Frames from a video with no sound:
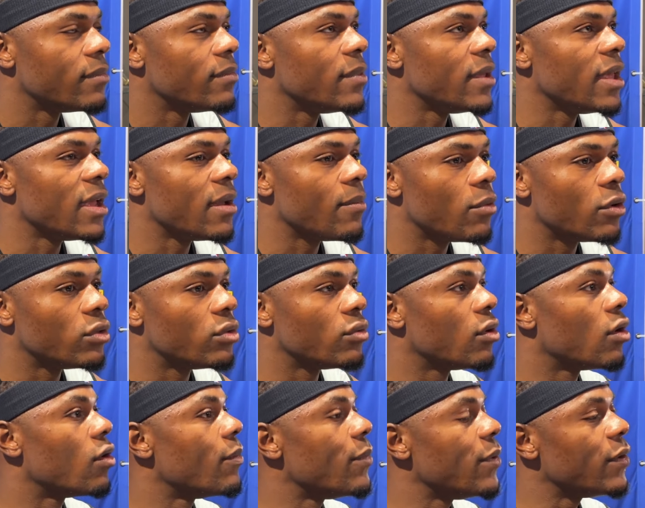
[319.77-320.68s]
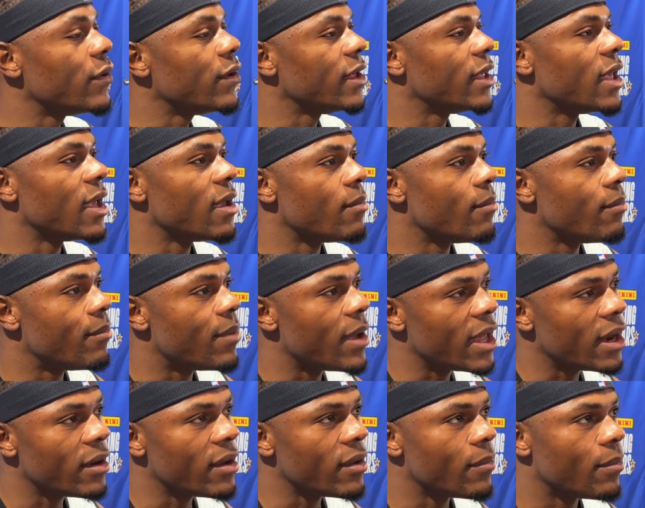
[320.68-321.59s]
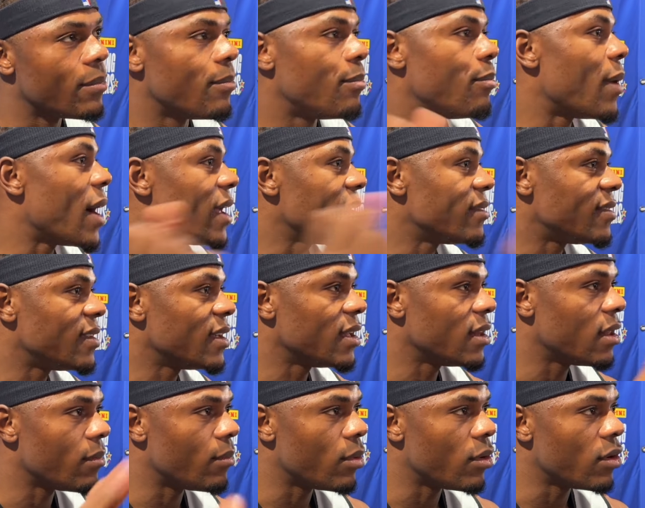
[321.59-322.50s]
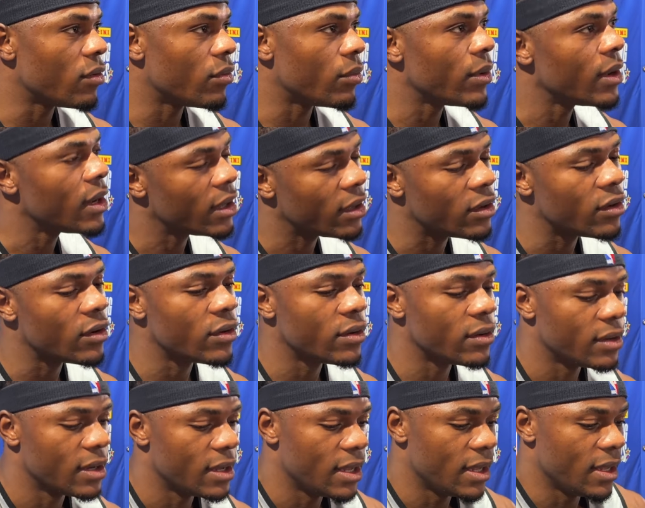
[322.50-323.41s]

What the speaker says: be able to communicate better, passing the ball really good.